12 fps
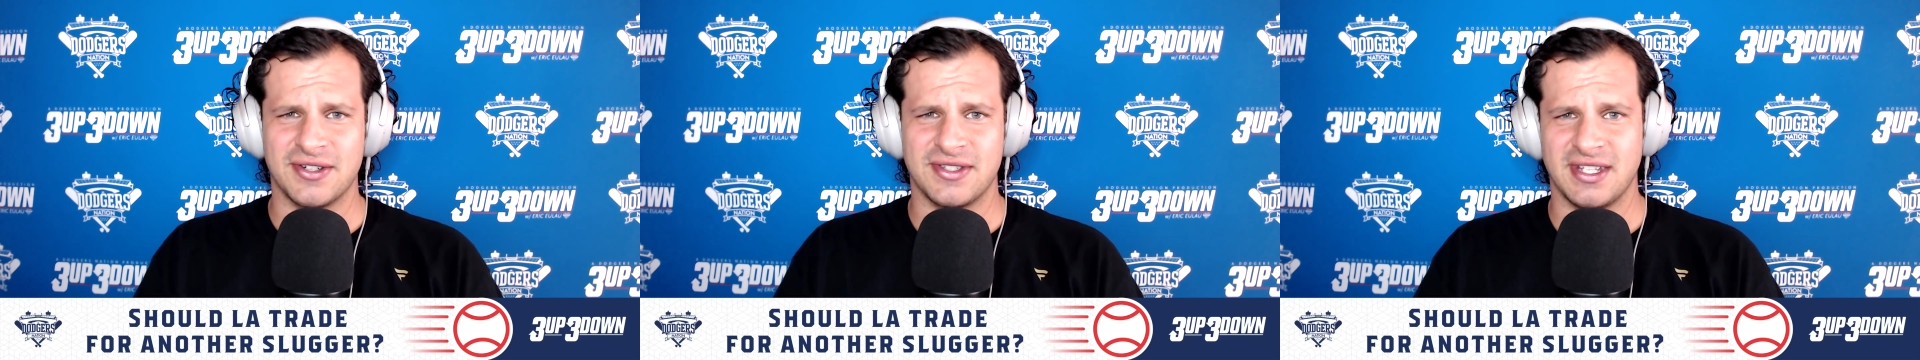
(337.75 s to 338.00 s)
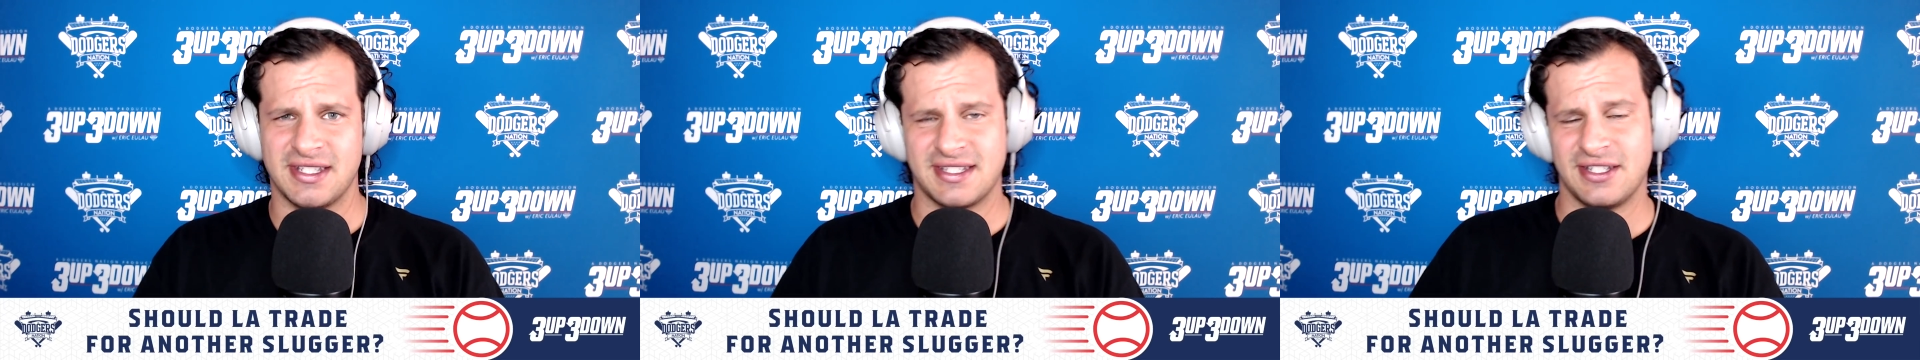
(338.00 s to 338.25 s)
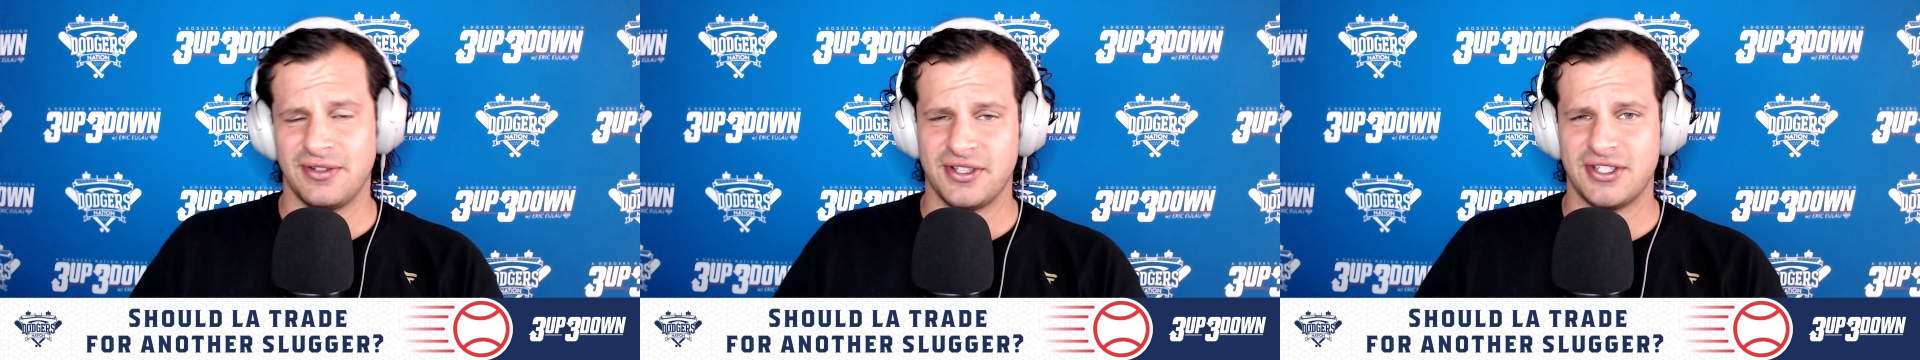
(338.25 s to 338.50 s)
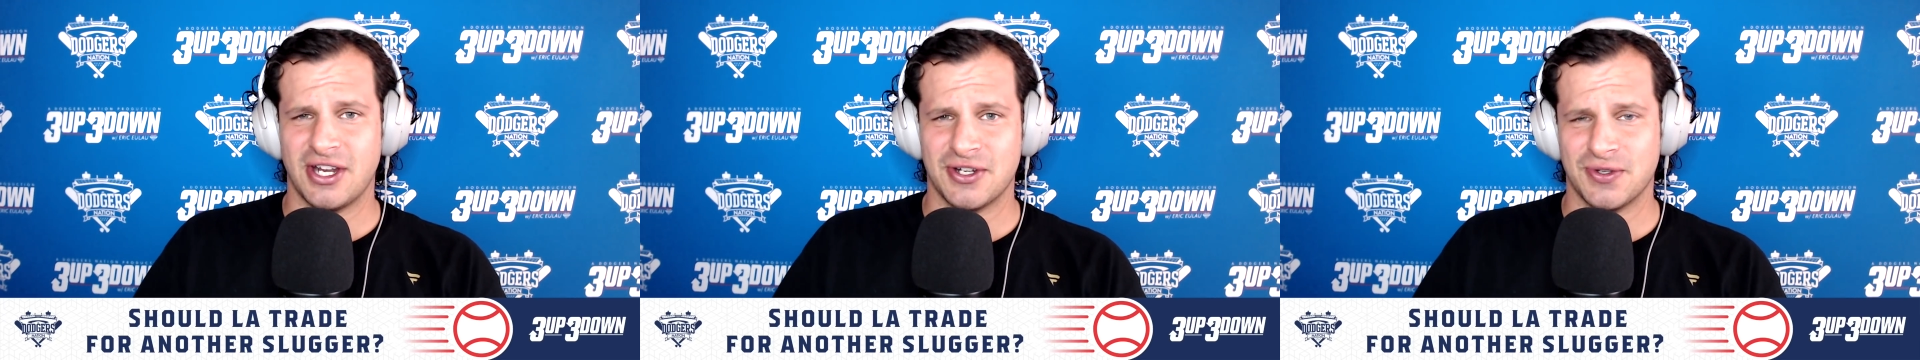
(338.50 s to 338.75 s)
that's still in the
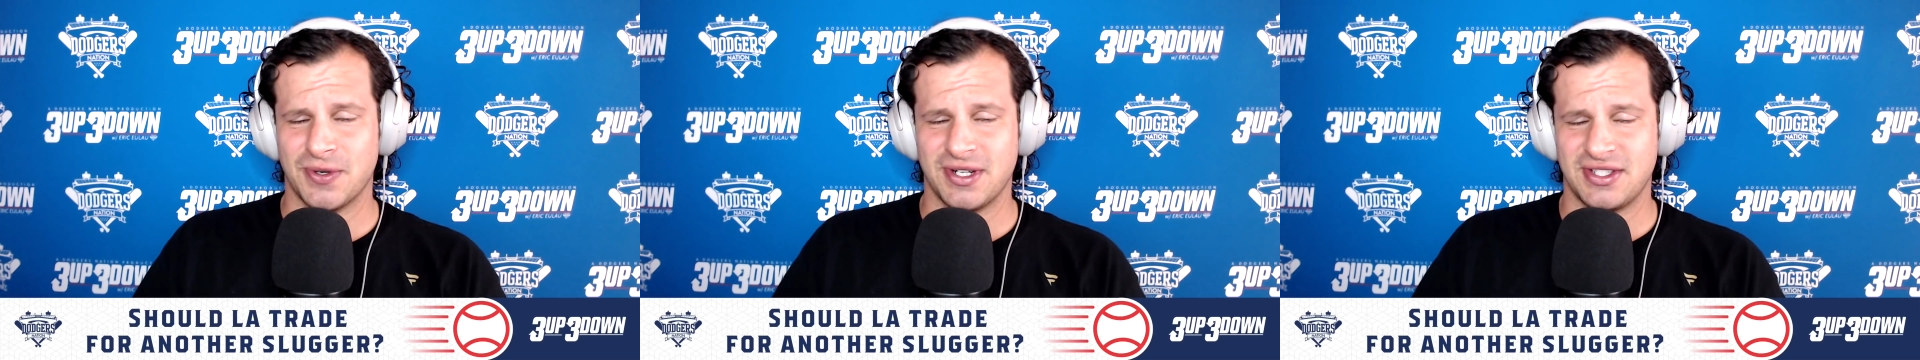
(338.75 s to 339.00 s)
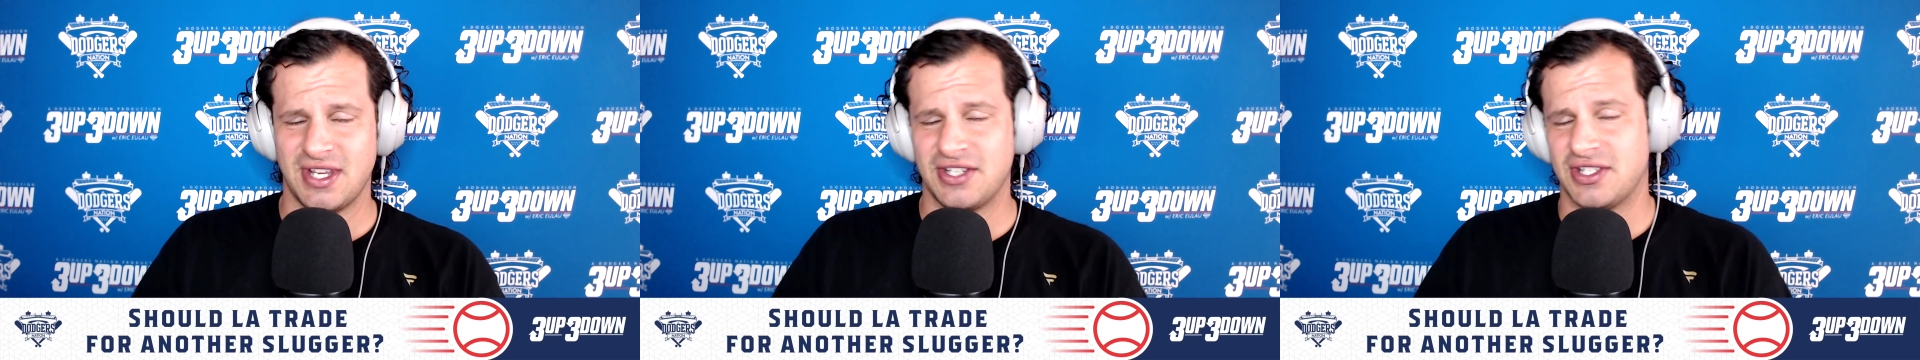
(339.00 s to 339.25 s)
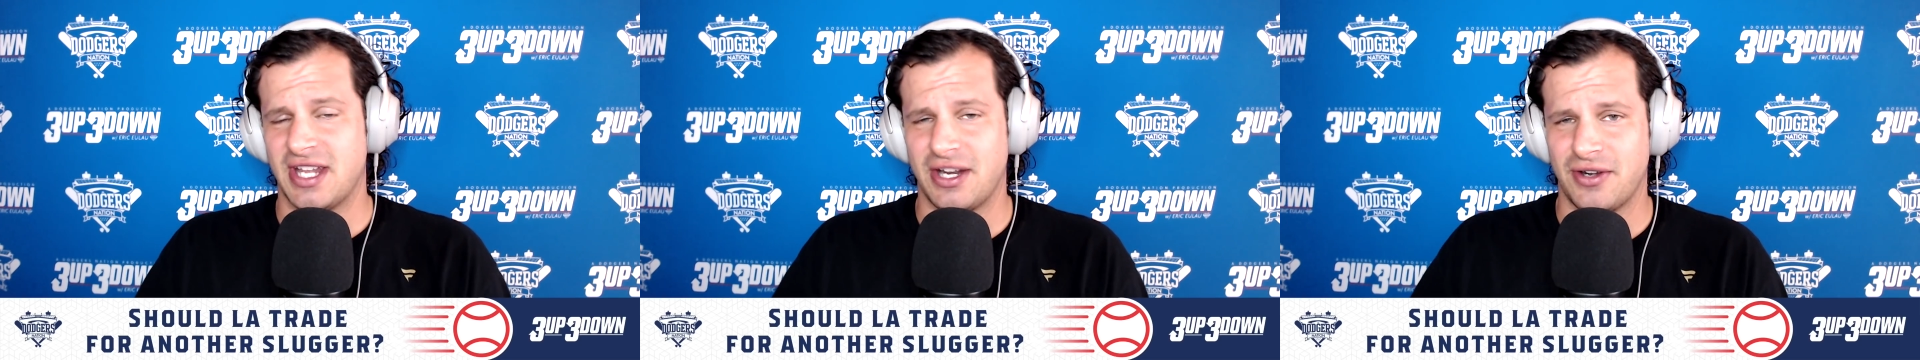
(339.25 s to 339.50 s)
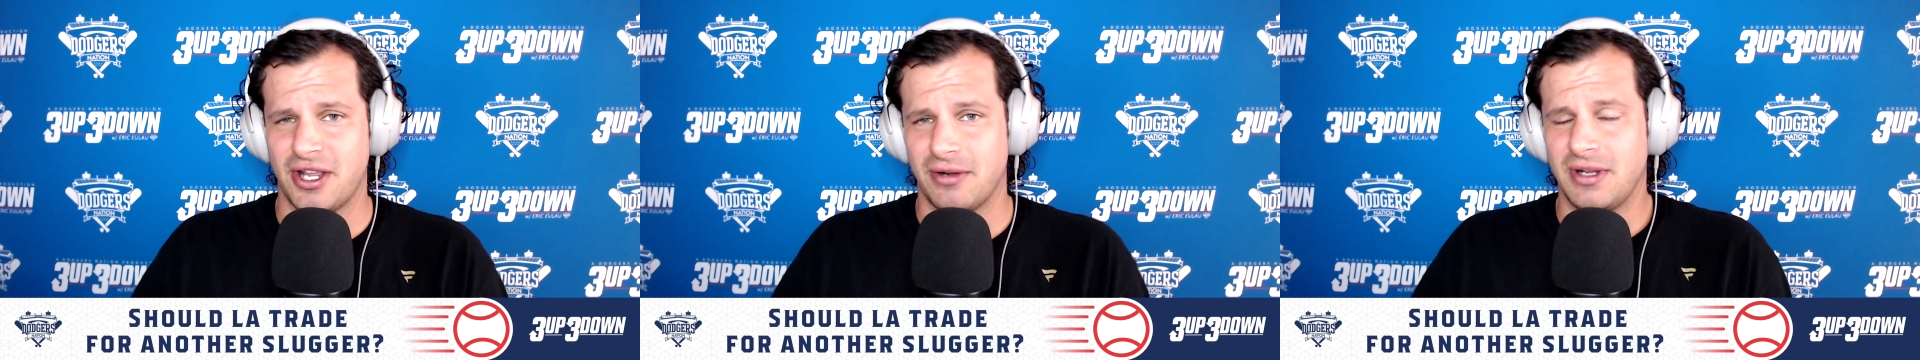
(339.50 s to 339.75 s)
Dodgers organization. I don't
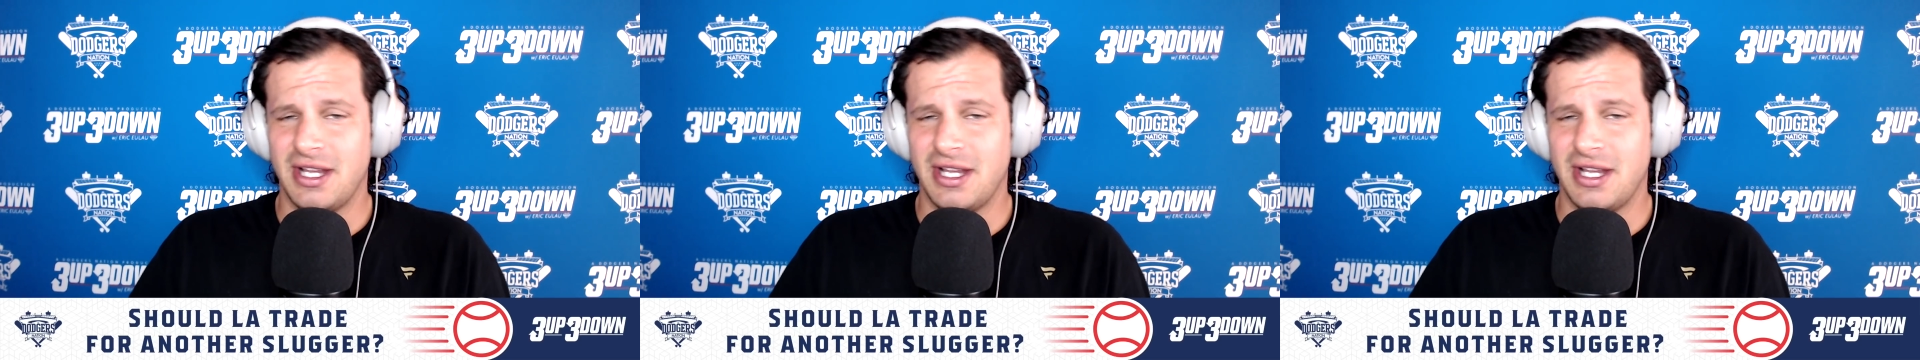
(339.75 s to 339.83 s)
know.